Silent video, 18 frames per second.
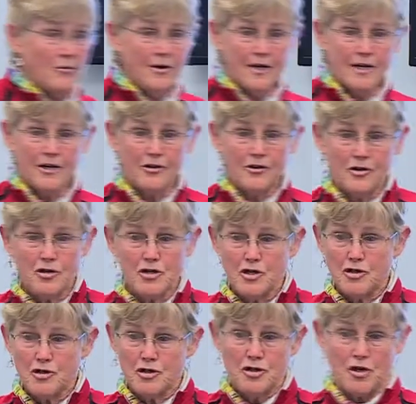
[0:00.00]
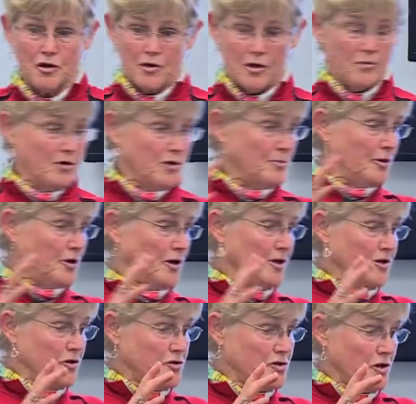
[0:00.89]
want to introduce you to zoning. We pull
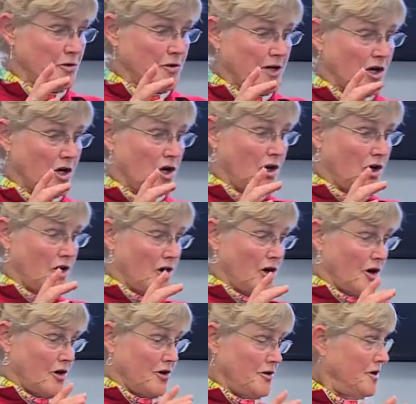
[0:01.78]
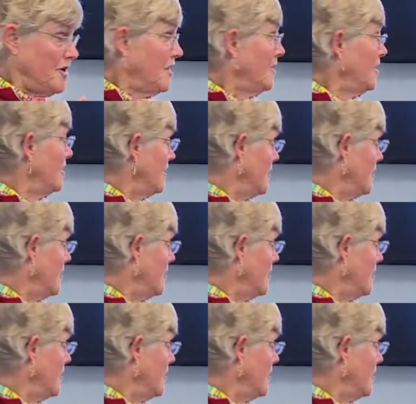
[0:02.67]
out your zoning card.